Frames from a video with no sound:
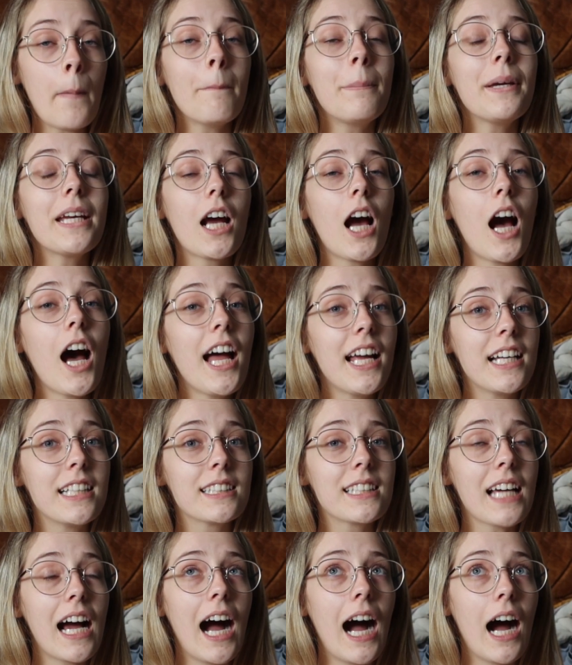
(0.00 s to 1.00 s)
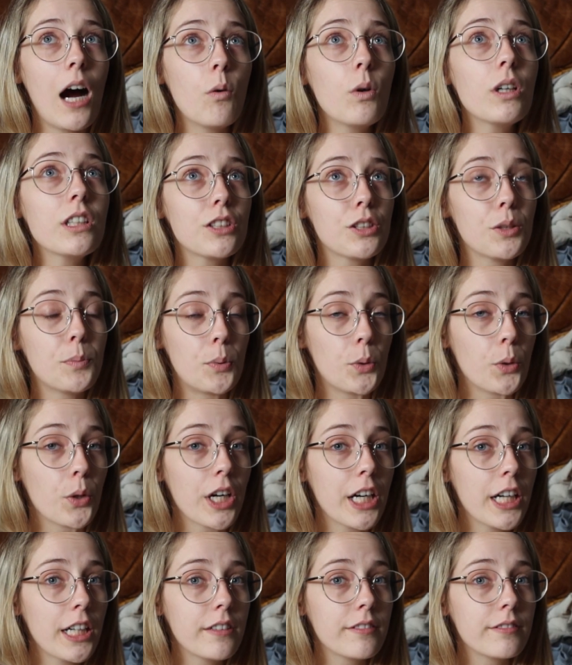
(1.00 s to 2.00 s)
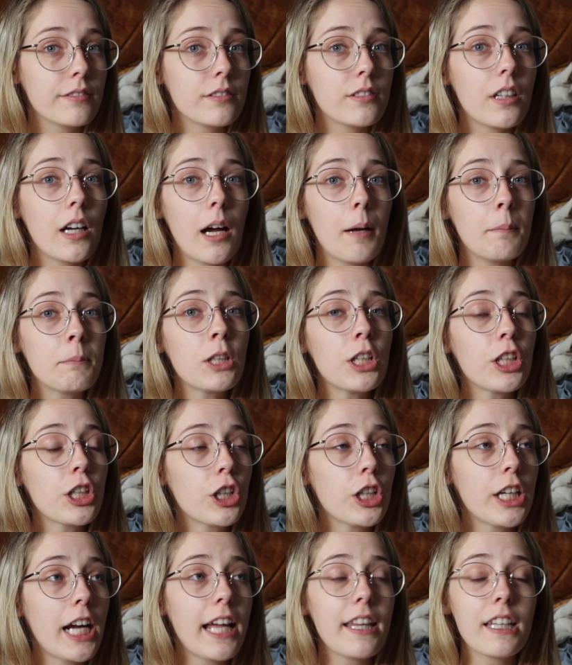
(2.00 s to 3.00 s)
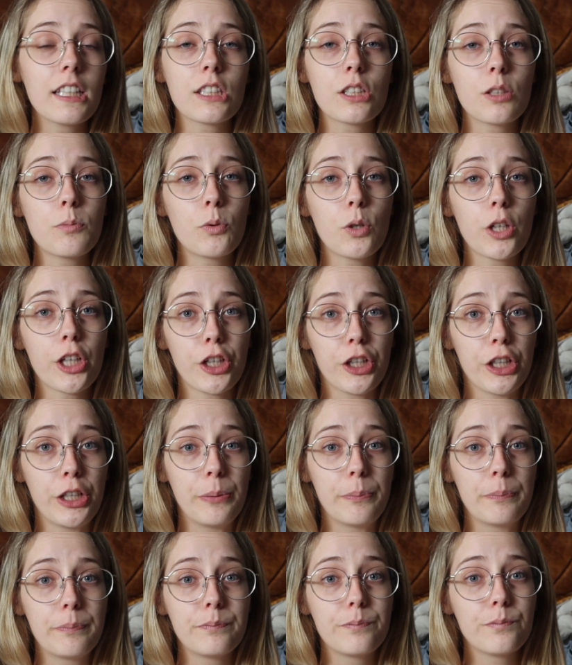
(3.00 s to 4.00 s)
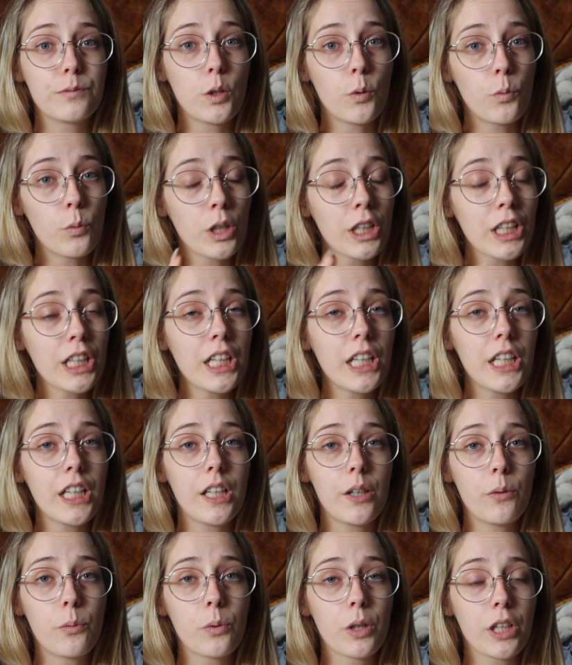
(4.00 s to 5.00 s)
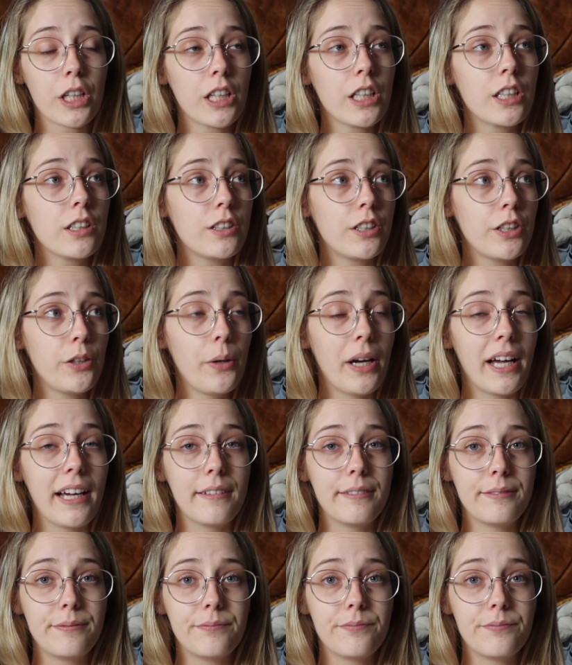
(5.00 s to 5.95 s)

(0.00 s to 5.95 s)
because I want support. I'm going to create this support group. We're gonna do it.